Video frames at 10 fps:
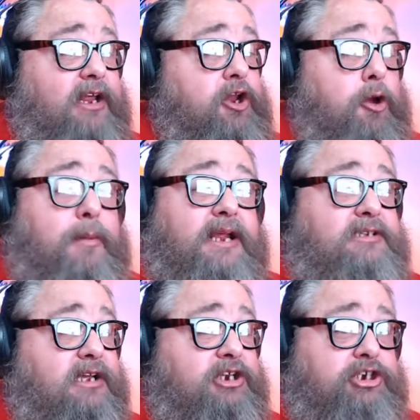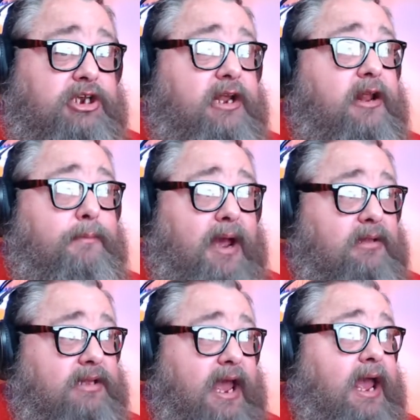and nobody says shit
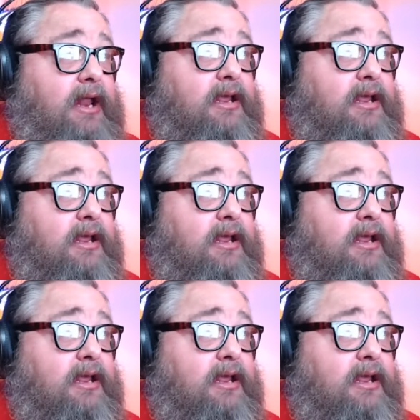about that.